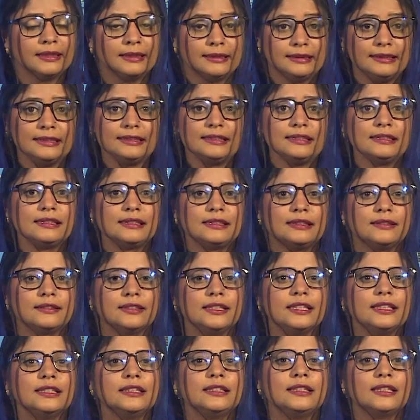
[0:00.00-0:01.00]
This is a
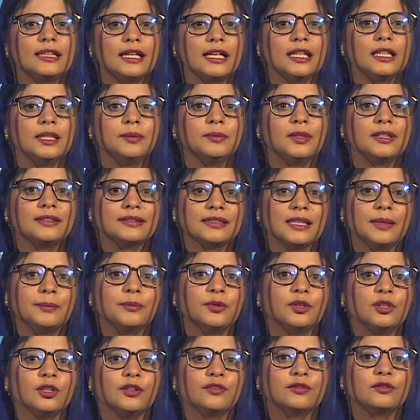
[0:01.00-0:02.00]
real-time
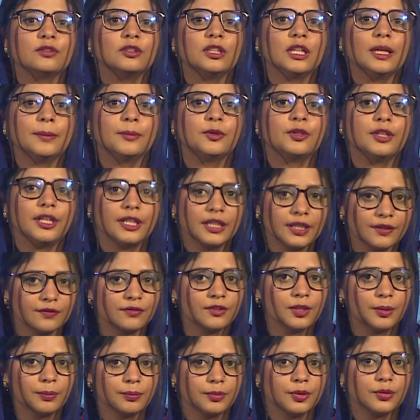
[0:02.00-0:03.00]
example of
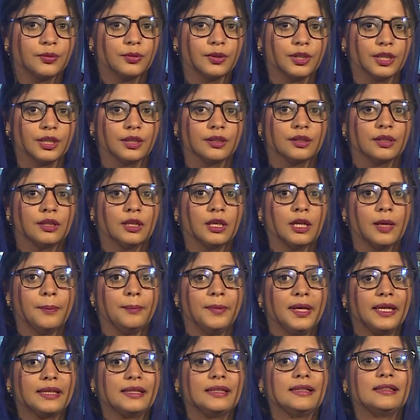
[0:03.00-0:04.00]
collaborative computing,
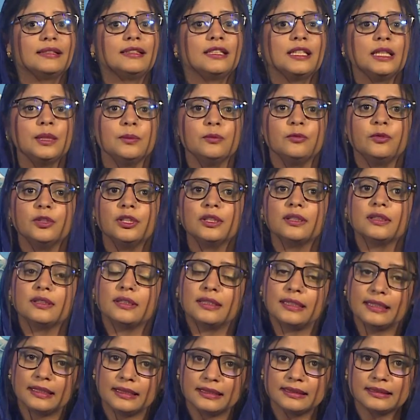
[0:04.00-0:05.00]
making teamwork
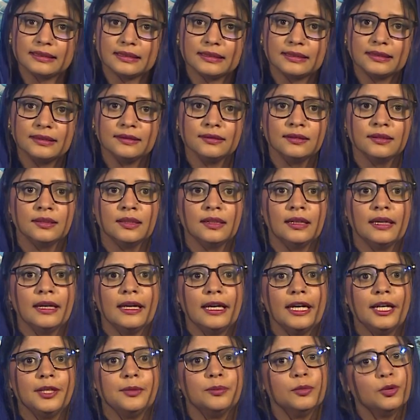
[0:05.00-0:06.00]
easier
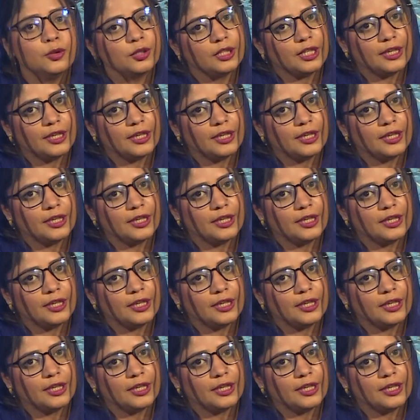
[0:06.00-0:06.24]
and more